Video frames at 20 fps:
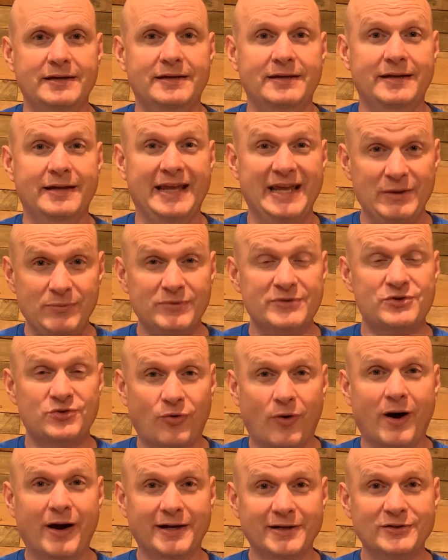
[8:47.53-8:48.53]
He was
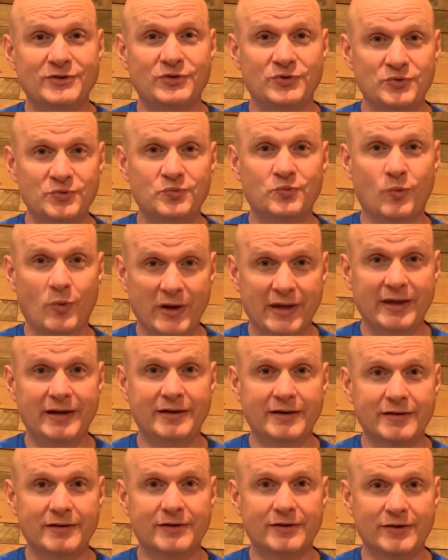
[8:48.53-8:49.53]
trying to
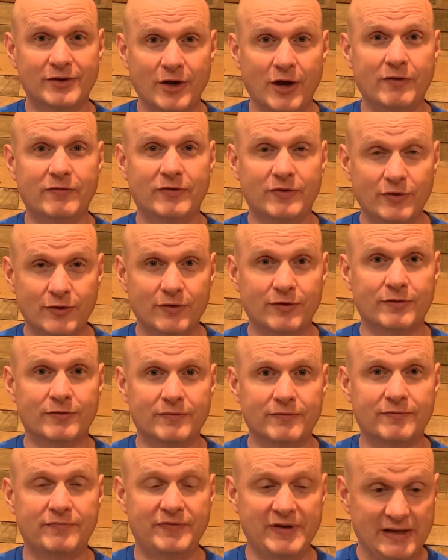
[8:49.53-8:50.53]
win
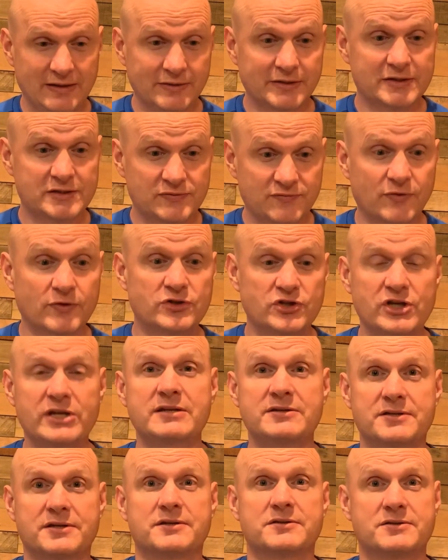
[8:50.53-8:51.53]
Governor Felix for
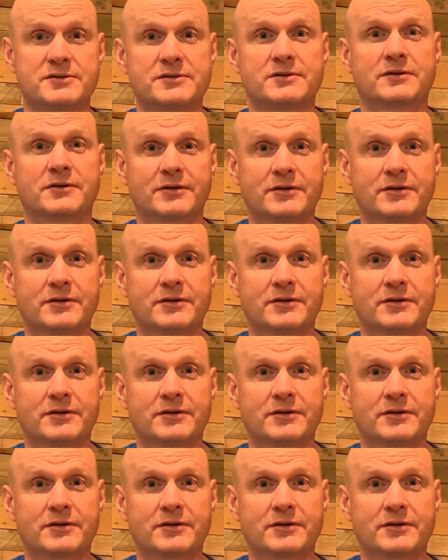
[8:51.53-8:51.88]
Jesus,